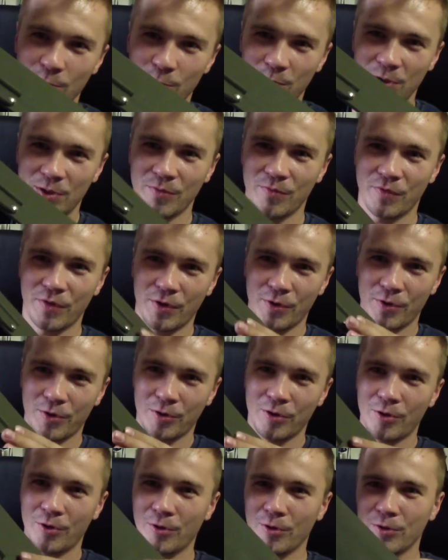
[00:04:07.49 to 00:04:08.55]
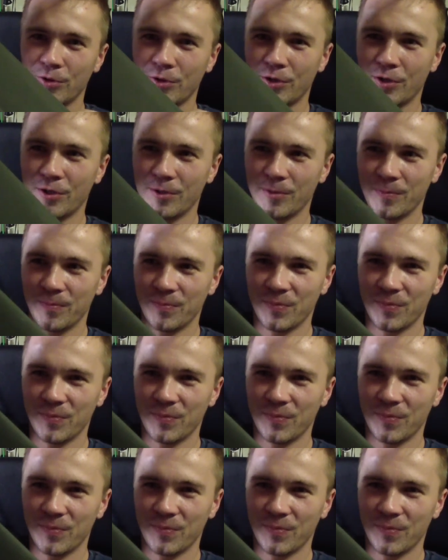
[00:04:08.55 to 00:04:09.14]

with the ferrod holder